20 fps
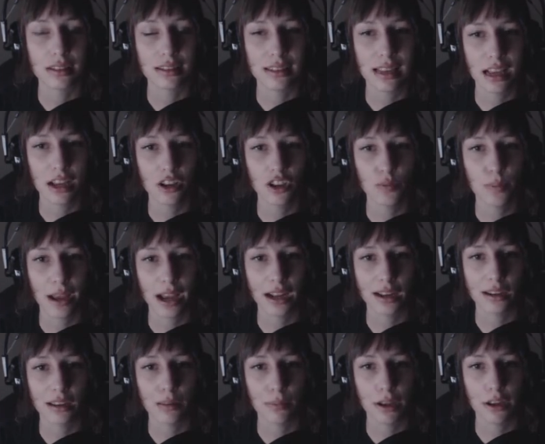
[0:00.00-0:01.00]
Because that goes
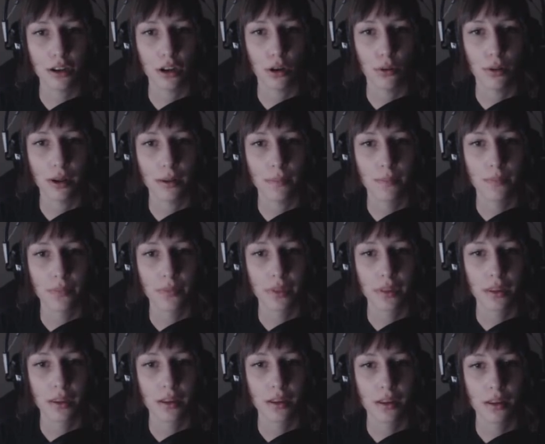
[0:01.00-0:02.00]
back into the main hallway.
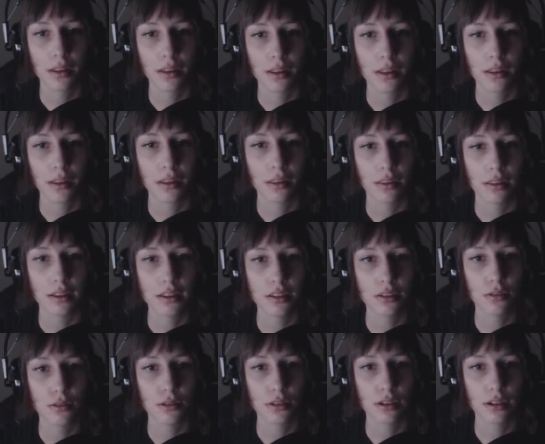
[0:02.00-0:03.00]
This
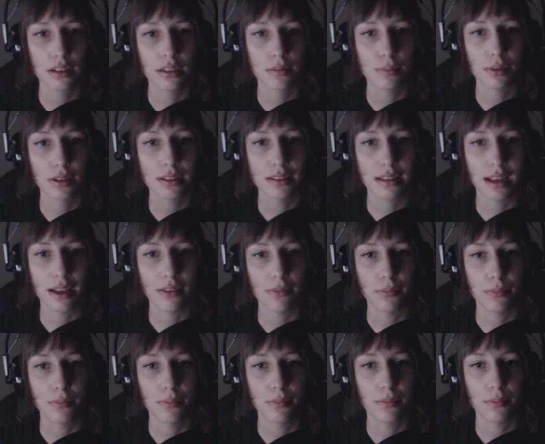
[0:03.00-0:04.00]
door is a place I
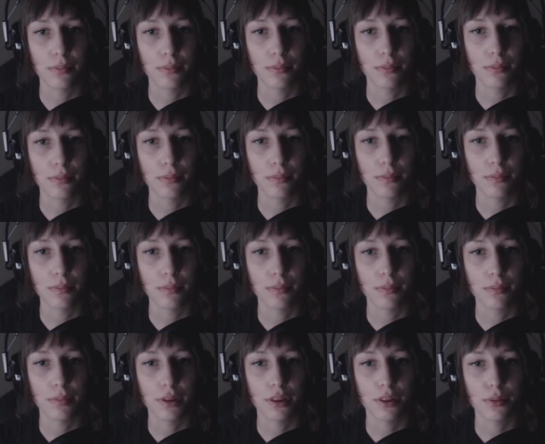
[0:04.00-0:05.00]
haven't
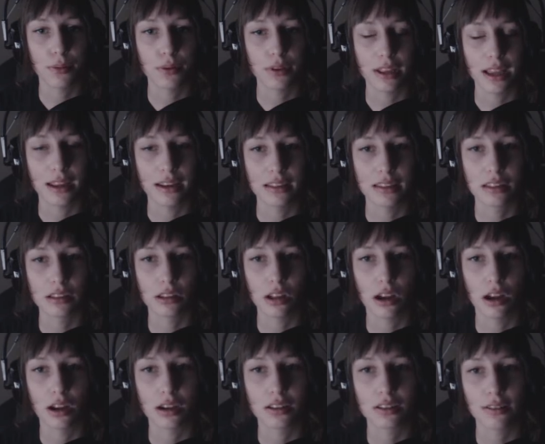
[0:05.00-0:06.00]
been through yet, and it's
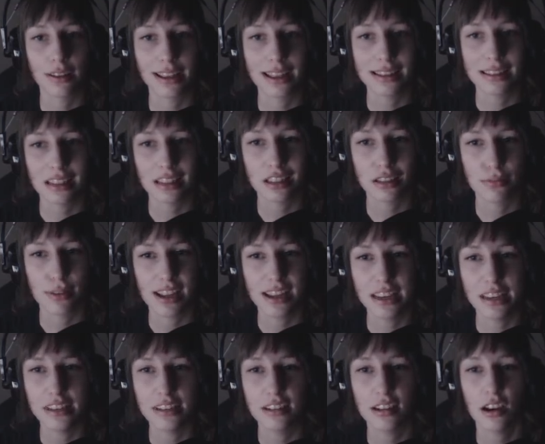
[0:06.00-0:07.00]
locked, so I guess that's the way I
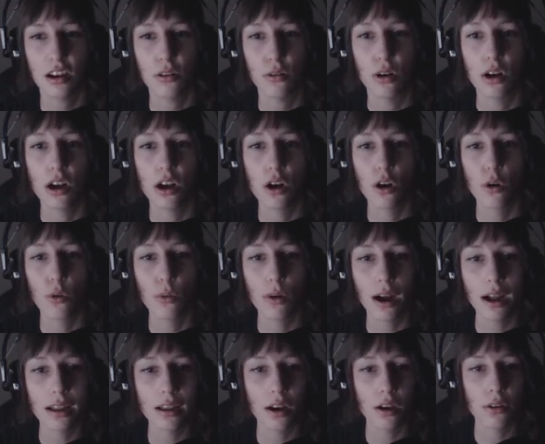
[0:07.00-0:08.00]
need to go.
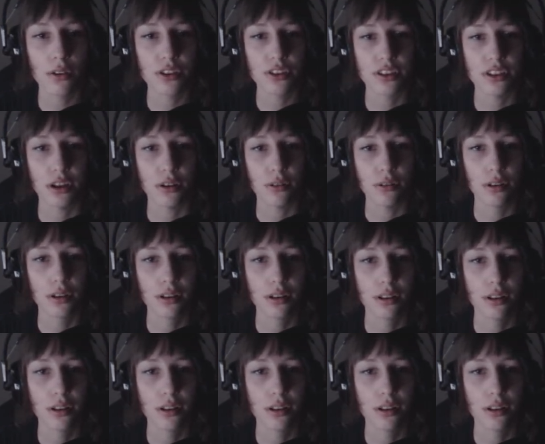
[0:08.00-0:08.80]
Why? Oh, there's a note.